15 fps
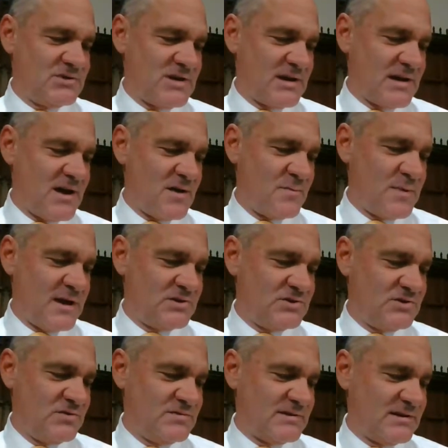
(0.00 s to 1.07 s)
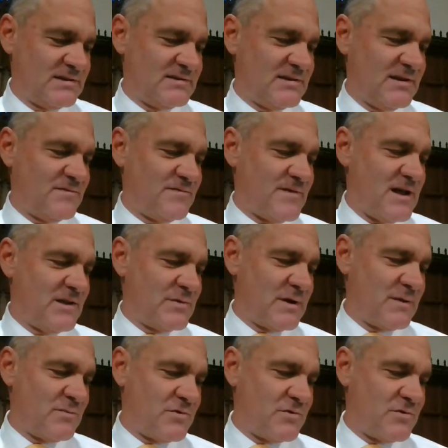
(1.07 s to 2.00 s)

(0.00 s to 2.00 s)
Check out page 260 and following.